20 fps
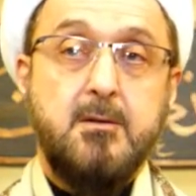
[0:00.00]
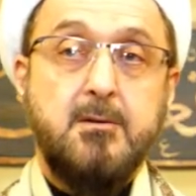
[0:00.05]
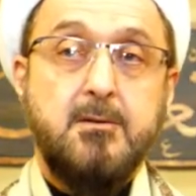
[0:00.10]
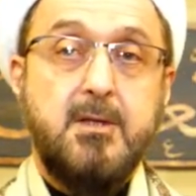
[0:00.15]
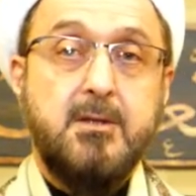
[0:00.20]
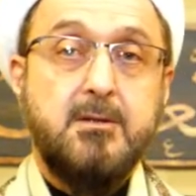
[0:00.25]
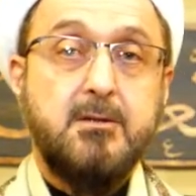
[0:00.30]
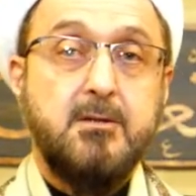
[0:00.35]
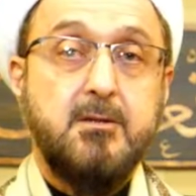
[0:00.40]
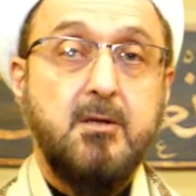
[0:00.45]

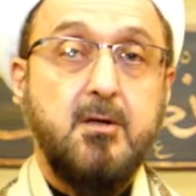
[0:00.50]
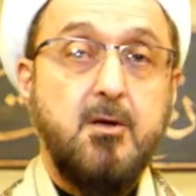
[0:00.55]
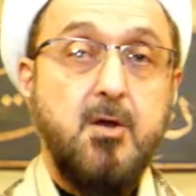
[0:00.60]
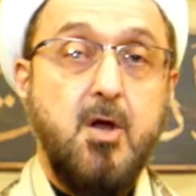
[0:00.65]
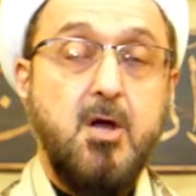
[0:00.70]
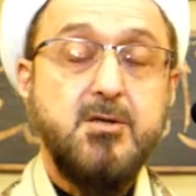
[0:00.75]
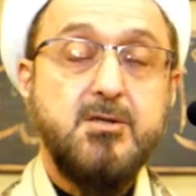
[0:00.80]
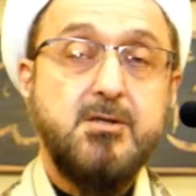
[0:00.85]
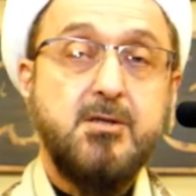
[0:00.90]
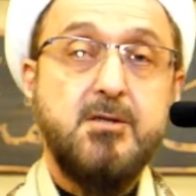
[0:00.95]
that
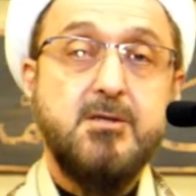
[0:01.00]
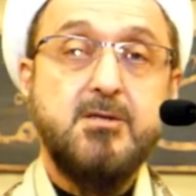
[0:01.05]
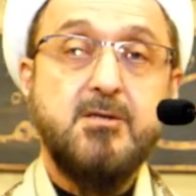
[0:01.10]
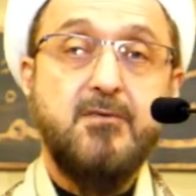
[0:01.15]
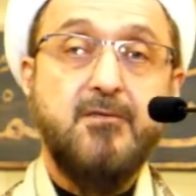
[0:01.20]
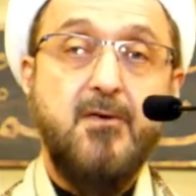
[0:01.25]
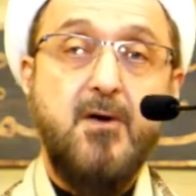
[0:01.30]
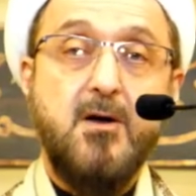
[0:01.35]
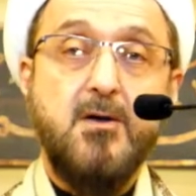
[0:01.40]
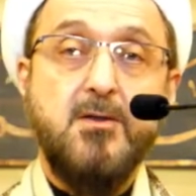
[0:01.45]
lost his
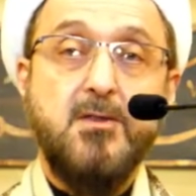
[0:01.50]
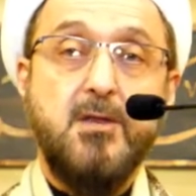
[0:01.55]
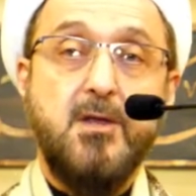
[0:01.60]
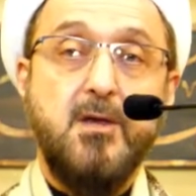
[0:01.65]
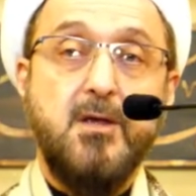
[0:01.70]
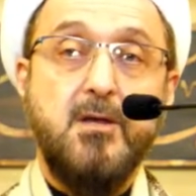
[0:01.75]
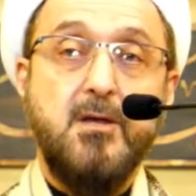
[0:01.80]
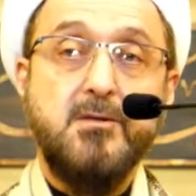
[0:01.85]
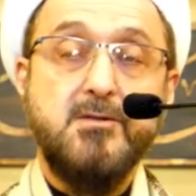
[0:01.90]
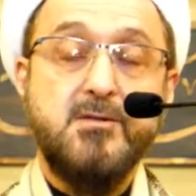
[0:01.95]

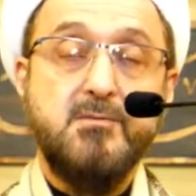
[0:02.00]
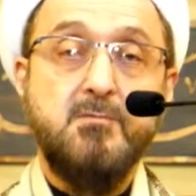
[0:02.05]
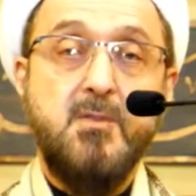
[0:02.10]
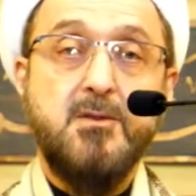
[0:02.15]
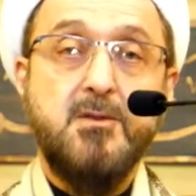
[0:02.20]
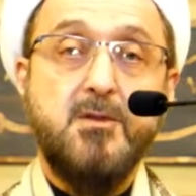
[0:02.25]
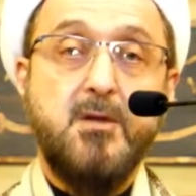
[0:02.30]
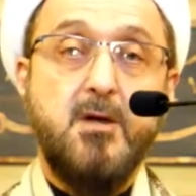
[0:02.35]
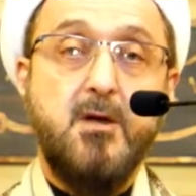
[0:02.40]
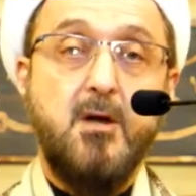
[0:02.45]
father, his
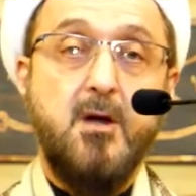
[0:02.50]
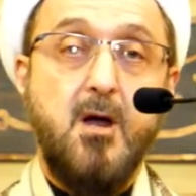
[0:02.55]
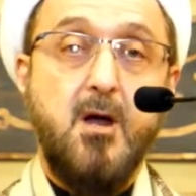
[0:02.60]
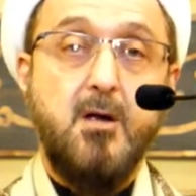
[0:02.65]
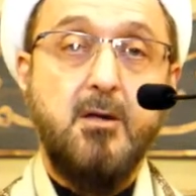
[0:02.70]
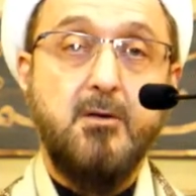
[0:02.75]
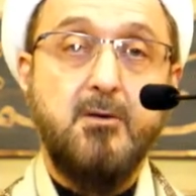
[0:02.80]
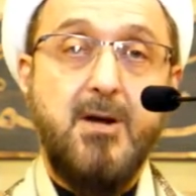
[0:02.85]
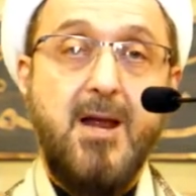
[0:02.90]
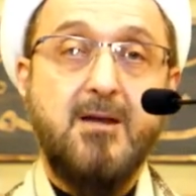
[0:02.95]
mother,
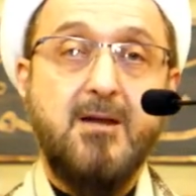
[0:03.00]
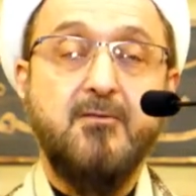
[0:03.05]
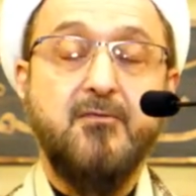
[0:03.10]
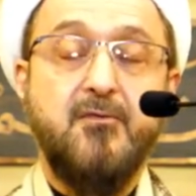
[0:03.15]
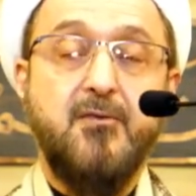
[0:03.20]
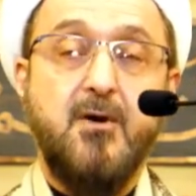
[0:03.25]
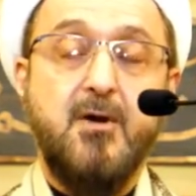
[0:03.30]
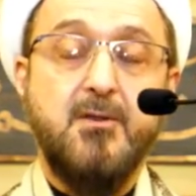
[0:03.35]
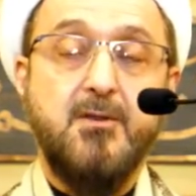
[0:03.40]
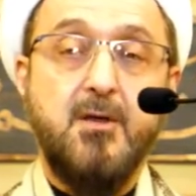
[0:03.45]

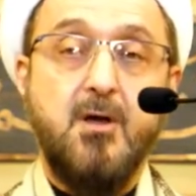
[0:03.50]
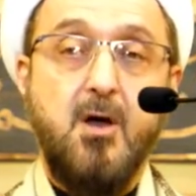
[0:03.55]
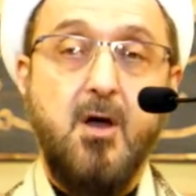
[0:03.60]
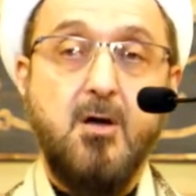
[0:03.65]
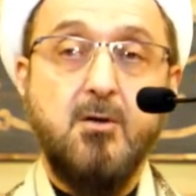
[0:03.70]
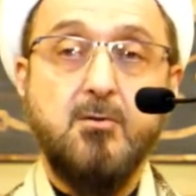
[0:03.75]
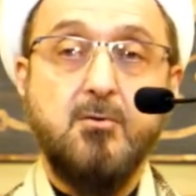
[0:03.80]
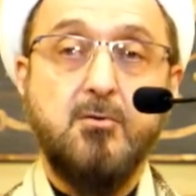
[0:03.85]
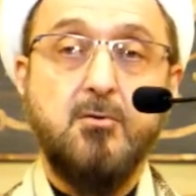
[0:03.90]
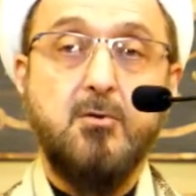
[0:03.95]
grandfather,
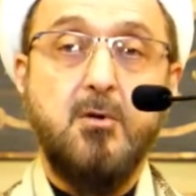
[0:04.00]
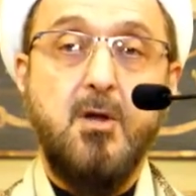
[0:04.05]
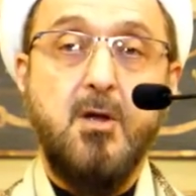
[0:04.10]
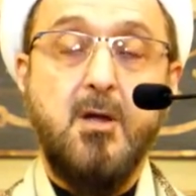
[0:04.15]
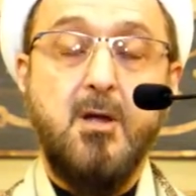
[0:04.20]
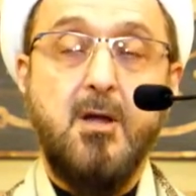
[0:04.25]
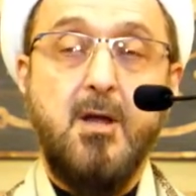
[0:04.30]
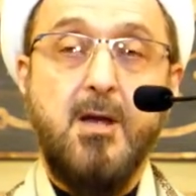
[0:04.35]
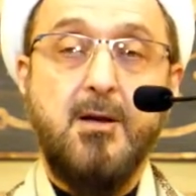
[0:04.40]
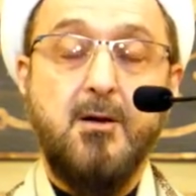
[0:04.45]

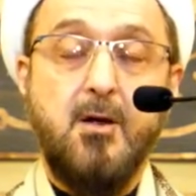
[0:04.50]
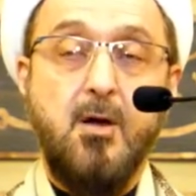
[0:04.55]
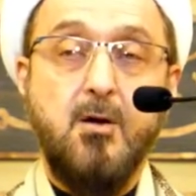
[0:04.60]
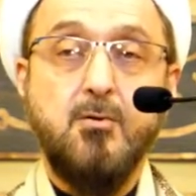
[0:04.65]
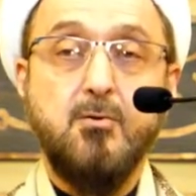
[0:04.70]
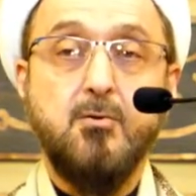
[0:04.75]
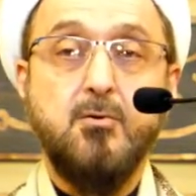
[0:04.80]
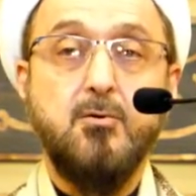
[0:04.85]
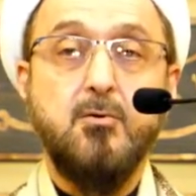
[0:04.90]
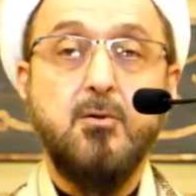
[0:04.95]
an
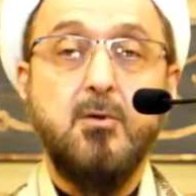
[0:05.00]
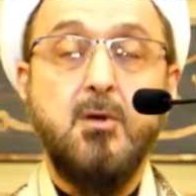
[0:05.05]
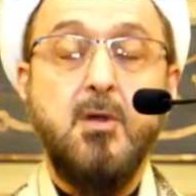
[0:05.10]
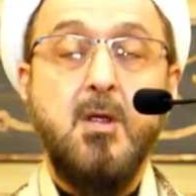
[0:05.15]
uncle,